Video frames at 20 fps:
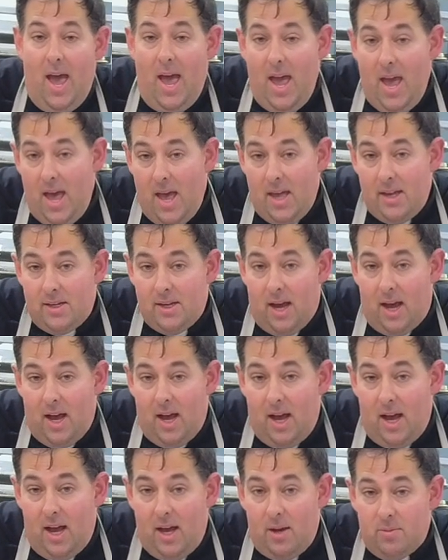and
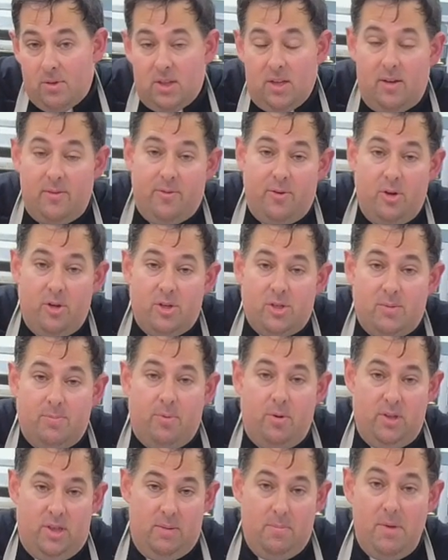I would love for you to
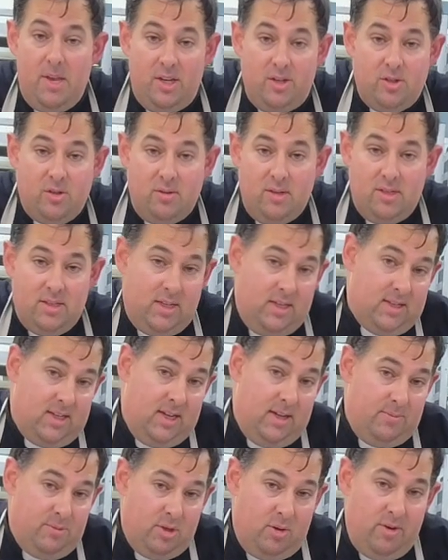support the ministries at
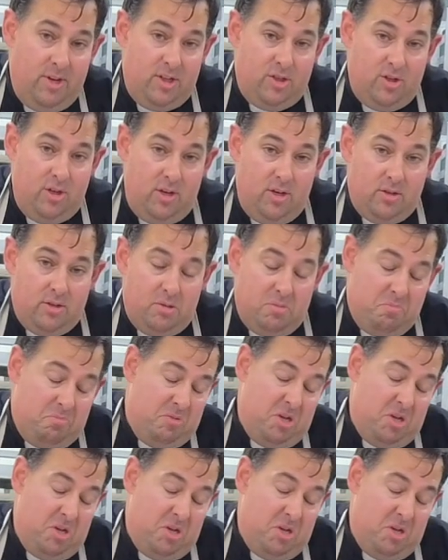Tom's Creek Church.